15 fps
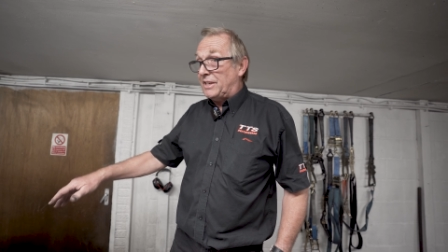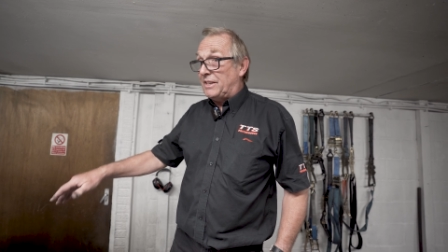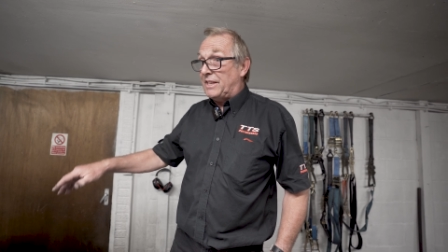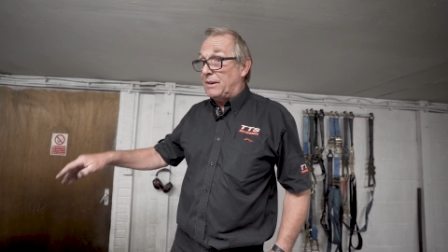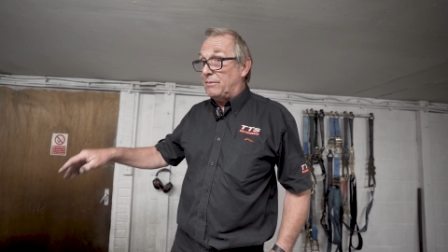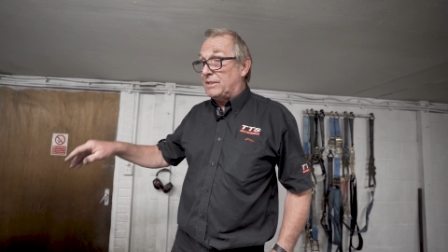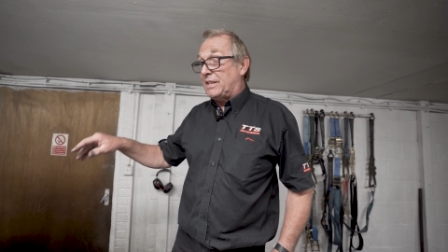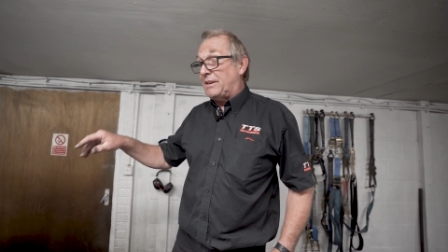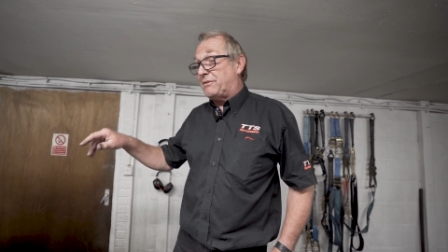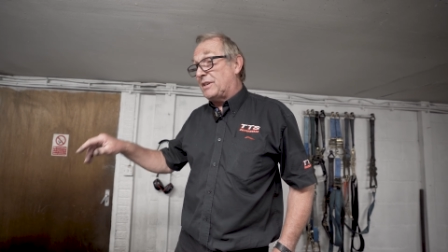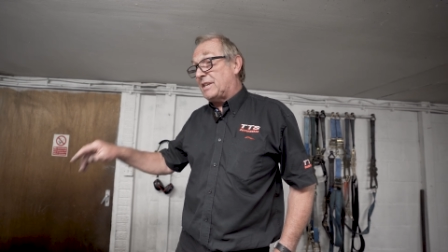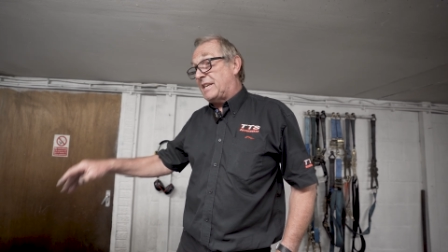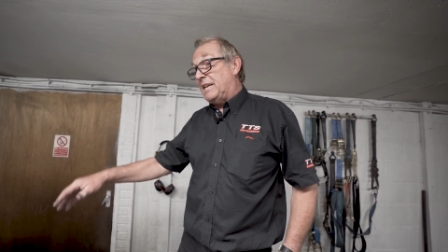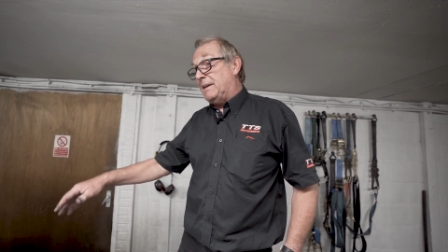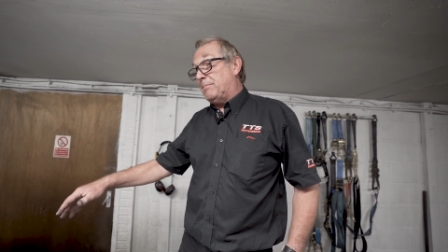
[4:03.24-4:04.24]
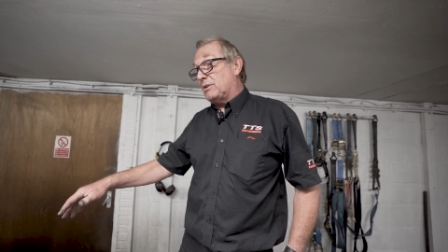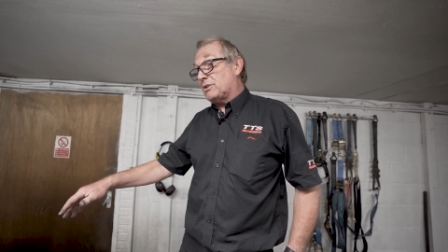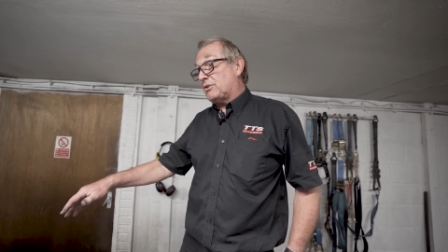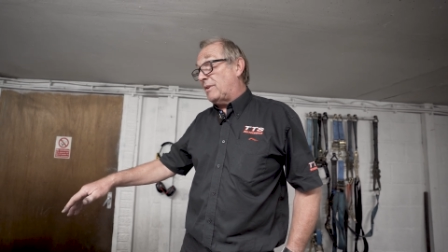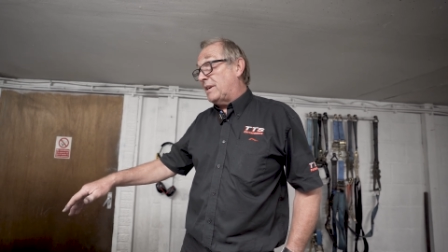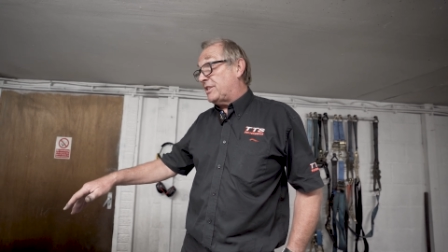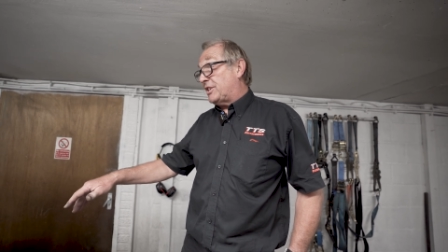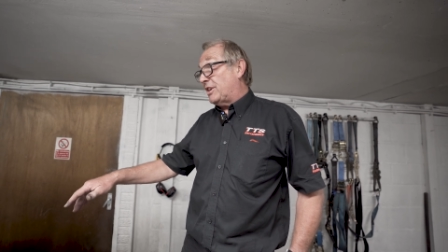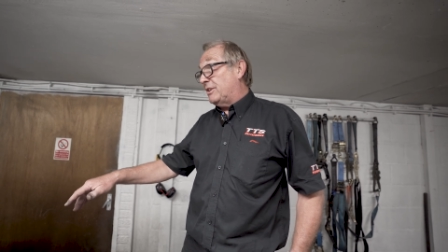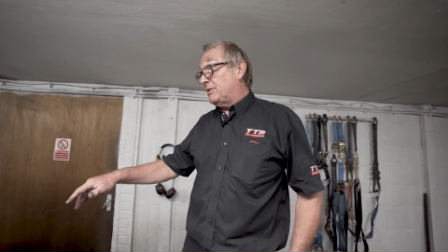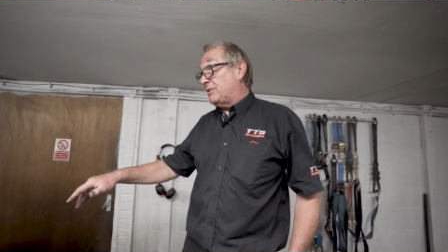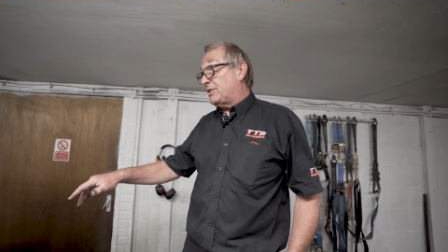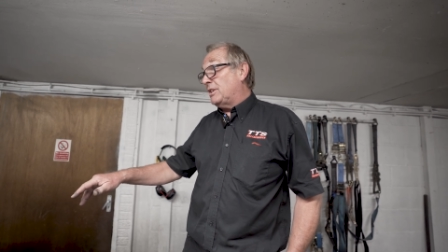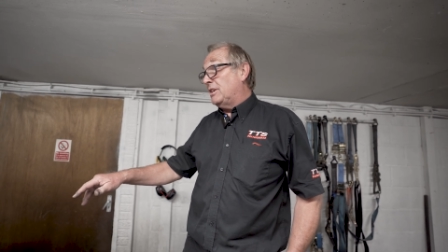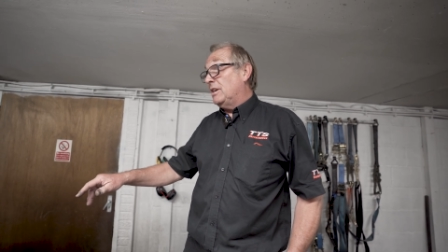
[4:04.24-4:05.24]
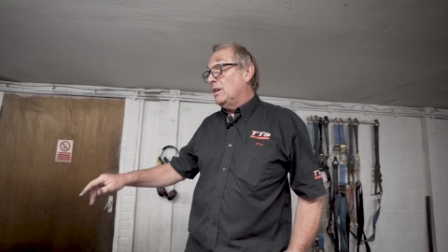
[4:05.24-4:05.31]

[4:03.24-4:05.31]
in there with different gearbox ratios.